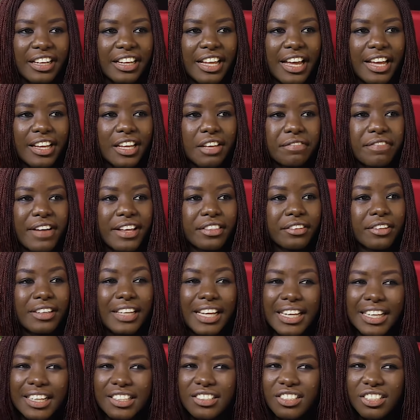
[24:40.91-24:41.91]
Like, if I thought
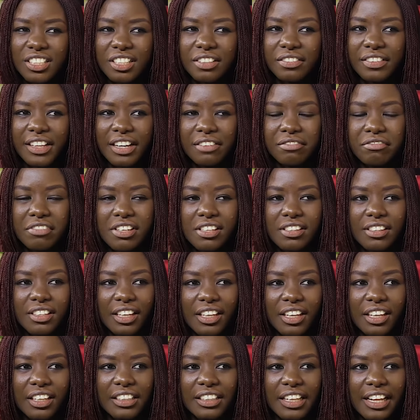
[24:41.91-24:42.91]
I'd achieved
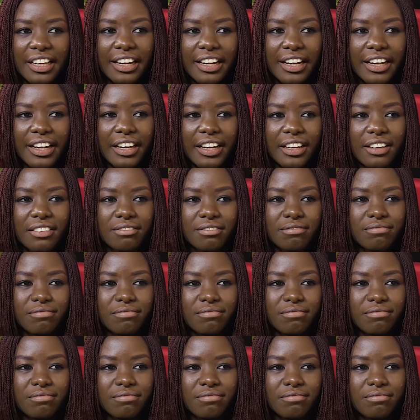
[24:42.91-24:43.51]
everything that I